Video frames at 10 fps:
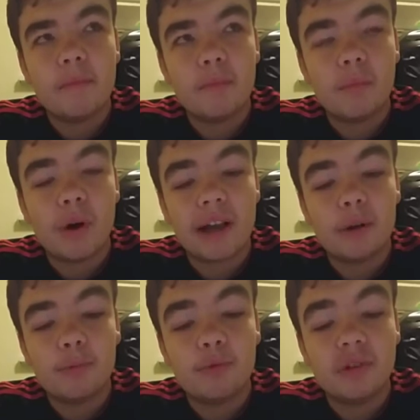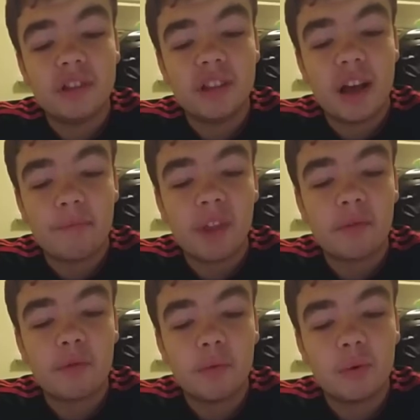White, but then
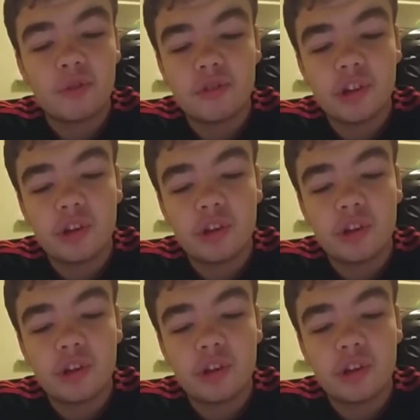if you're wondering,